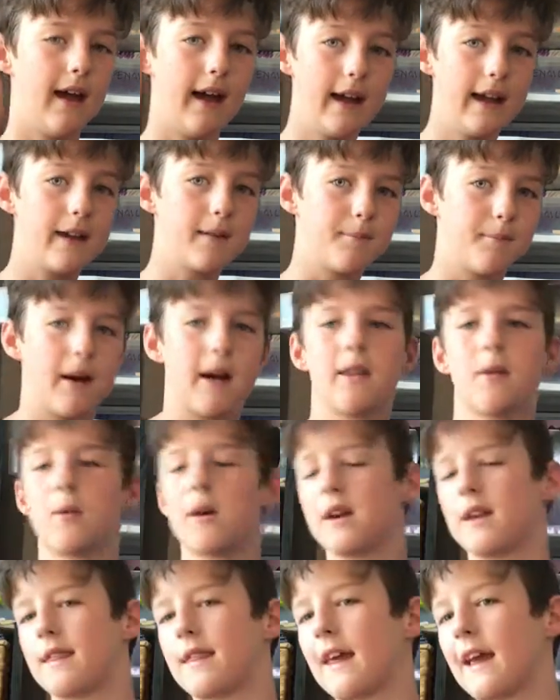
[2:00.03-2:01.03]
And by the
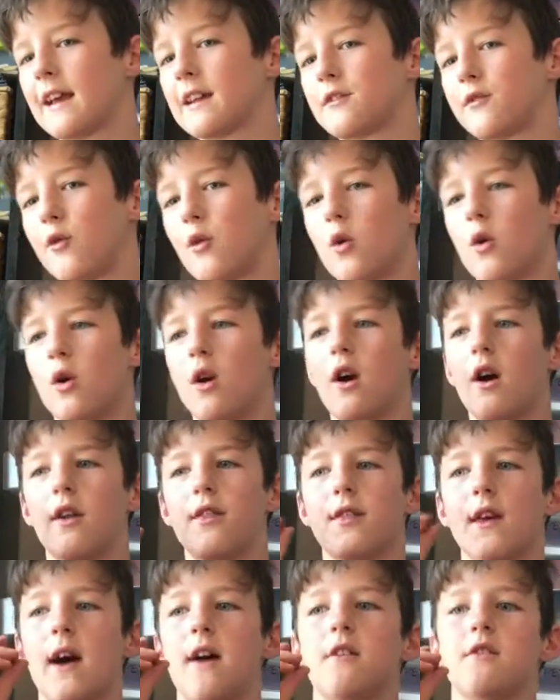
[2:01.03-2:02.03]
way, thanks for
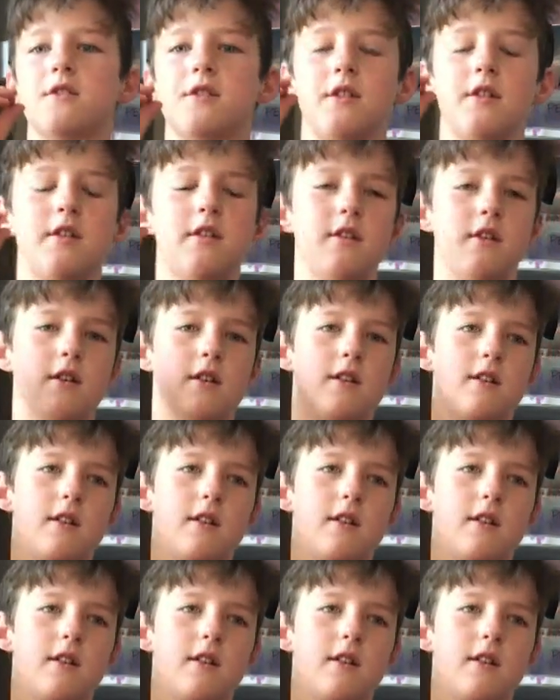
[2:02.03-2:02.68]
1,000